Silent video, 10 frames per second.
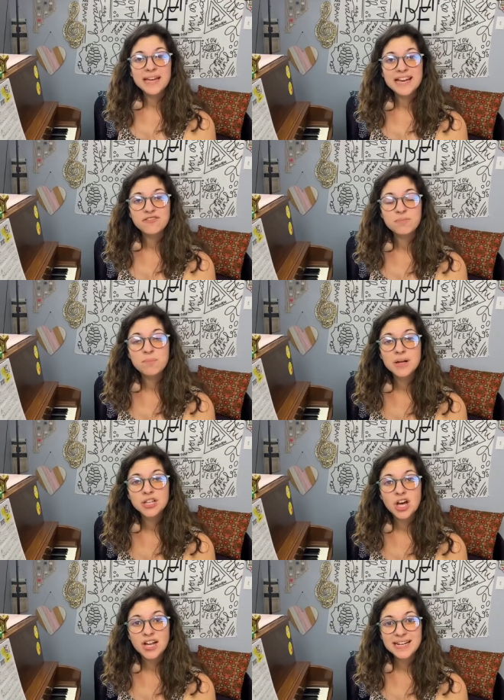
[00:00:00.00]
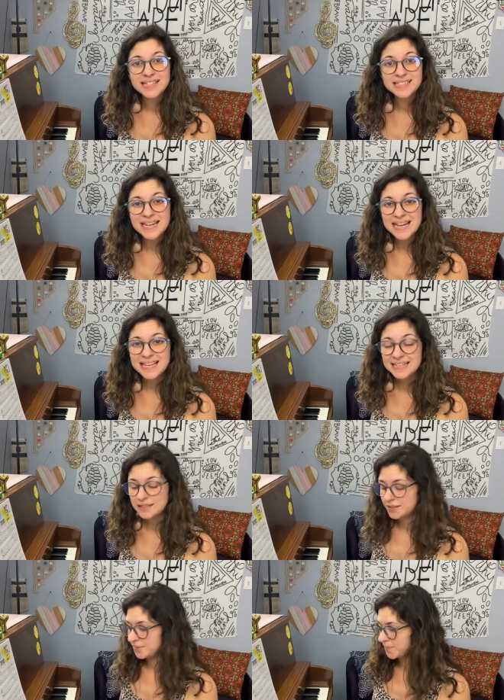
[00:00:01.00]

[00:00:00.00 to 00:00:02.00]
we have melodic second.